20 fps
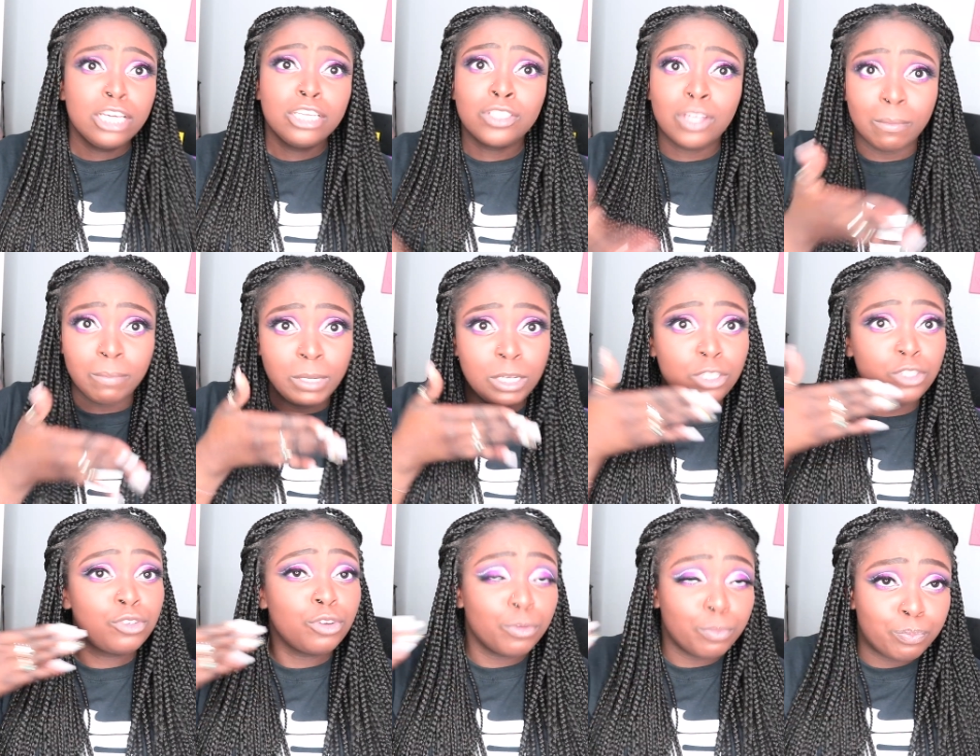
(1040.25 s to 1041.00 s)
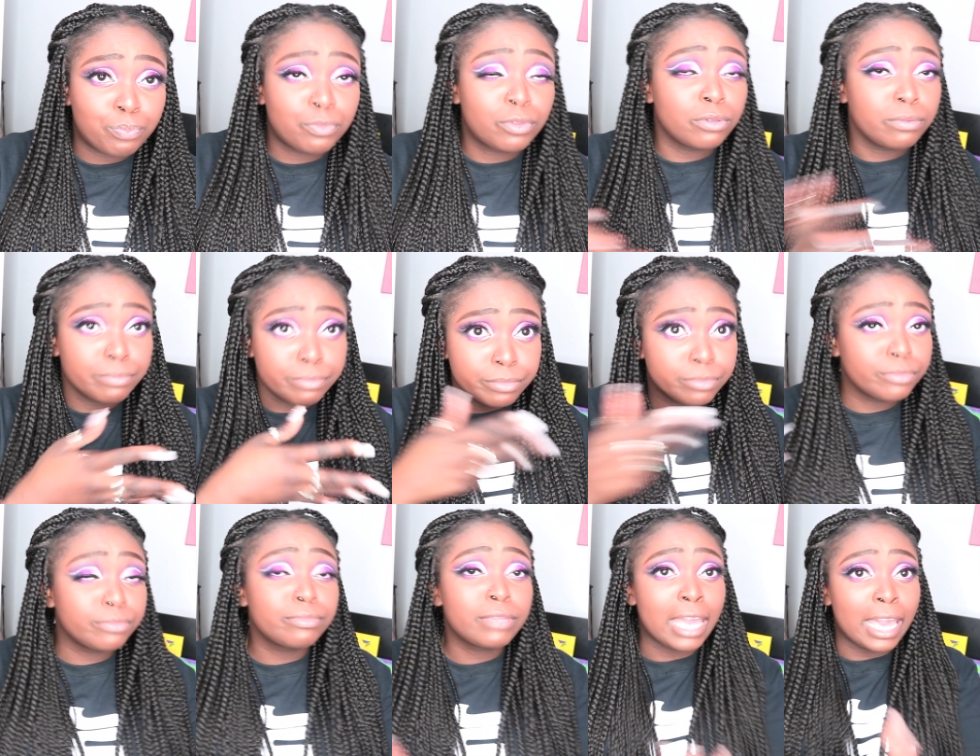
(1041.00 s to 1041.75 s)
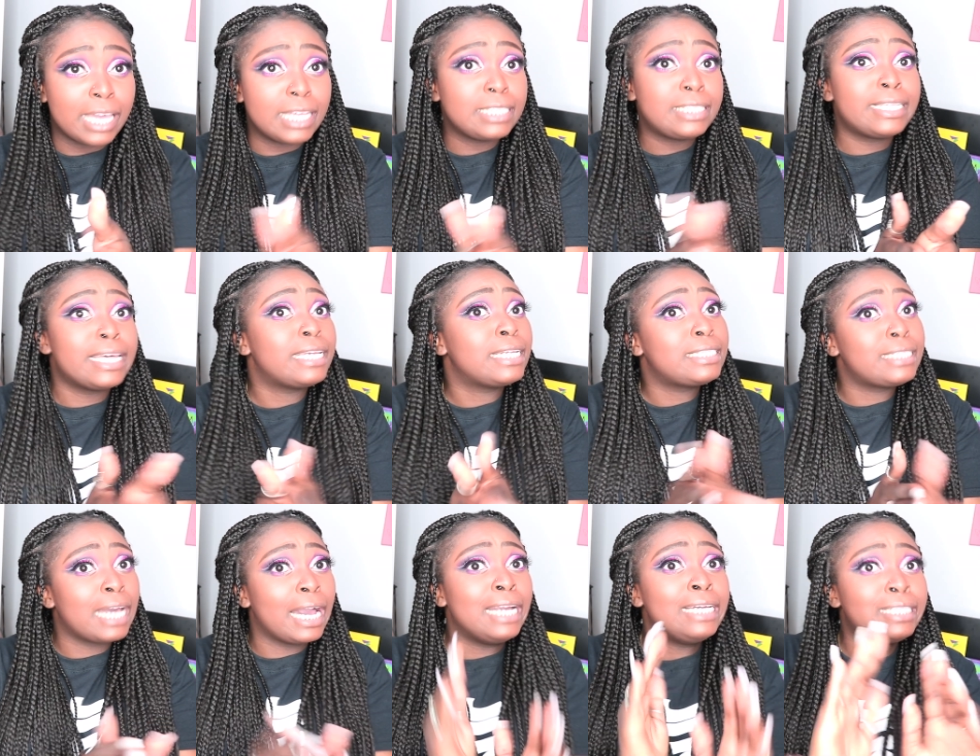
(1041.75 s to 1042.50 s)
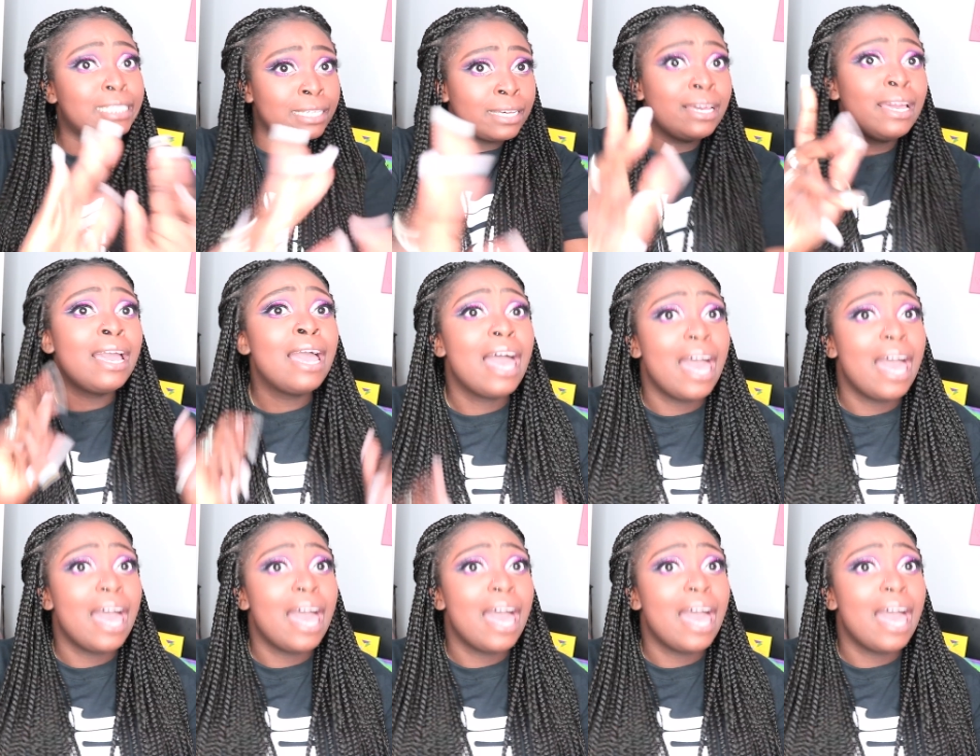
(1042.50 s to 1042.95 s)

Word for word: So I'm going to need you to hand sanitizer,